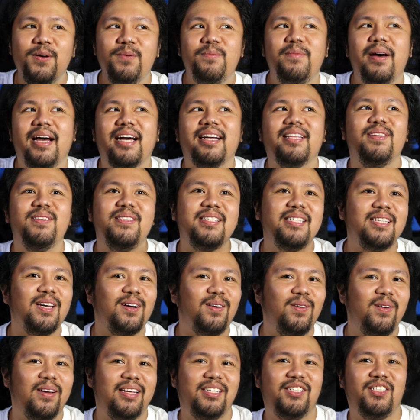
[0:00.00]
go back dun
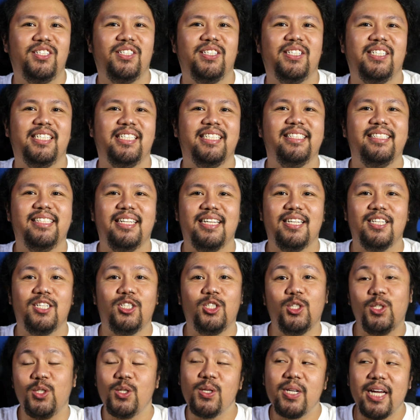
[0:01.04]
sa question na
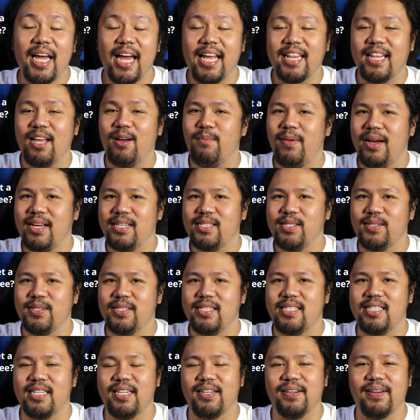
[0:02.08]
should you get a
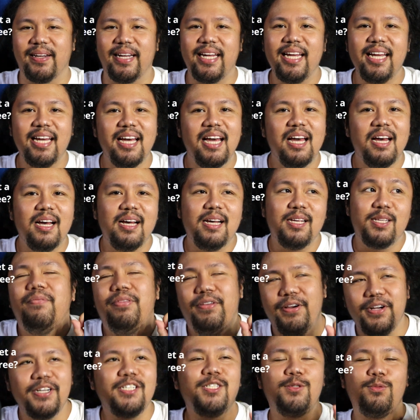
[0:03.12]
master's degree?
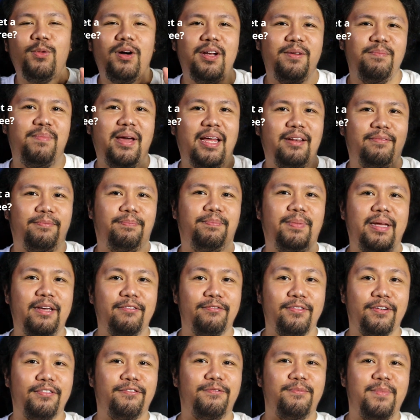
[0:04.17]
There's one pet
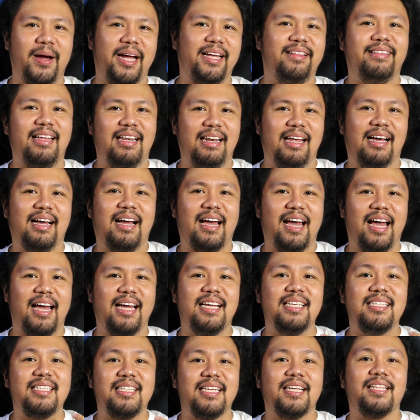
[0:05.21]
peeve of mine
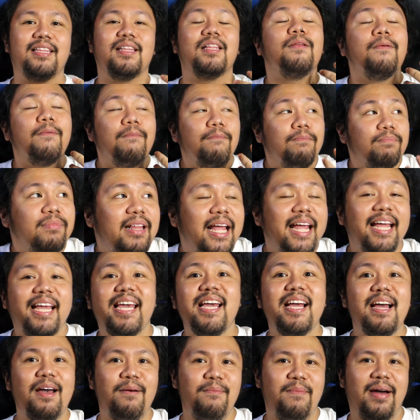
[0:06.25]
talaga is that
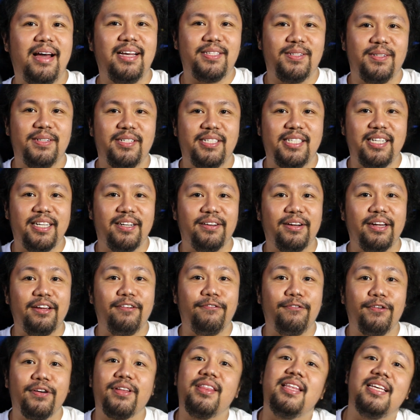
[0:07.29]
taking a master's
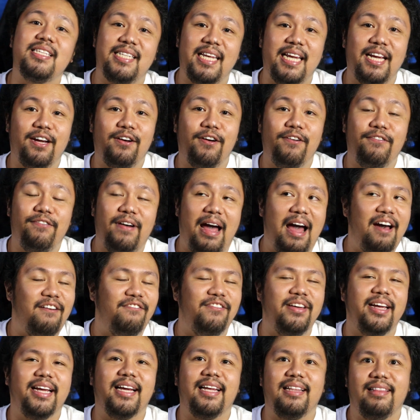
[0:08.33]
degree for the sake of
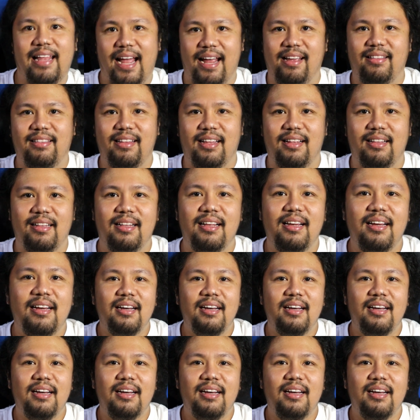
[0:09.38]
having a title.